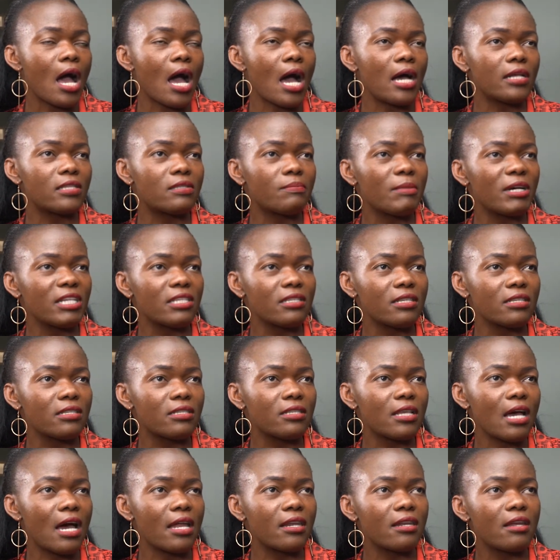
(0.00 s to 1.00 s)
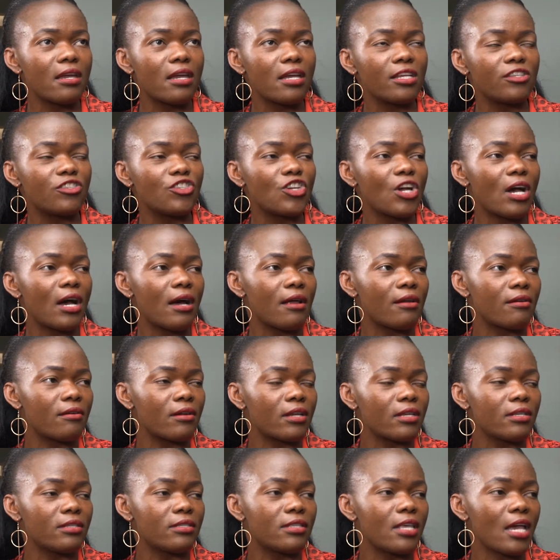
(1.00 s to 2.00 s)
as much as an HR
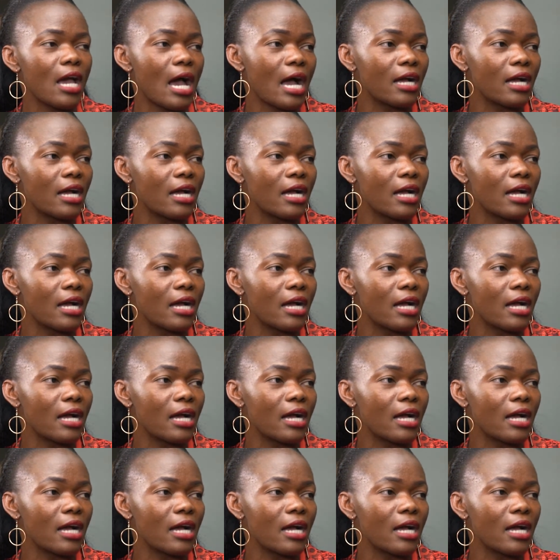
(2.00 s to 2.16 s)
is the